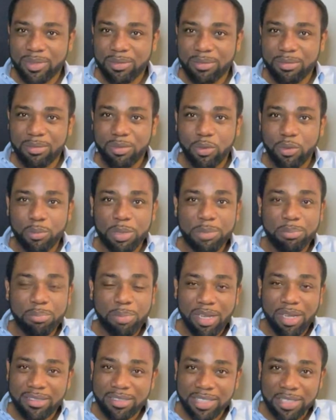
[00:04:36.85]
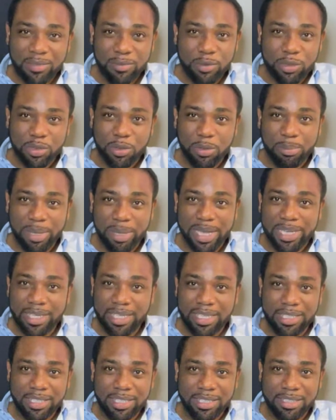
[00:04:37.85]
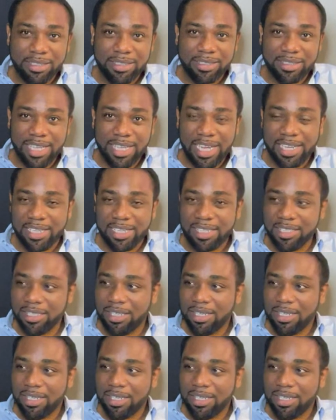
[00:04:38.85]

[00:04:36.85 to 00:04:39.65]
being positive with your bank and in good standing.